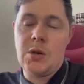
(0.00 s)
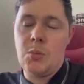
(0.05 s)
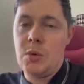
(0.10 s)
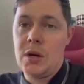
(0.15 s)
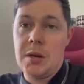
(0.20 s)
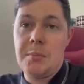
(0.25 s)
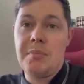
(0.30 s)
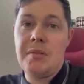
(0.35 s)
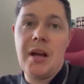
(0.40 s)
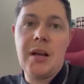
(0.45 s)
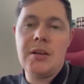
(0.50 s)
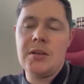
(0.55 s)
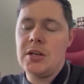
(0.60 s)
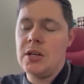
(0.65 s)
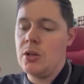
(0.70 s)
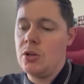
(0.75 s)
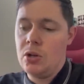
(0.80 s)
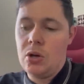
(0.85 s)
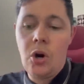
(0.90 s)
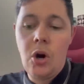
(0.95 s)
We had a brand
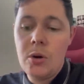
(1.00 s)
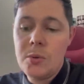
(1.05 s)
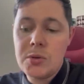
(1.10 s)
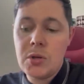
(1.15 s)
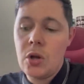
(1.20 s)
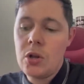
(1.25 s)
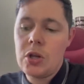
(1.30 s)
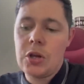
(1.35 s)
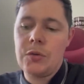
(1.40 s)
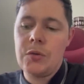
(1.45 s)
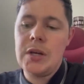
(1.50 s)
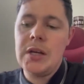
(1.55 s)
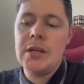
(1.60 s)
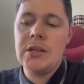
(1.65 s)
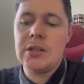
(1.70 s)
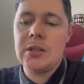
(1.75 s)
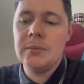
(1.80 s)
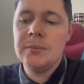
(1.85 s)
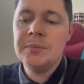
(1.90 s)
deal. Oh, it was all agreed.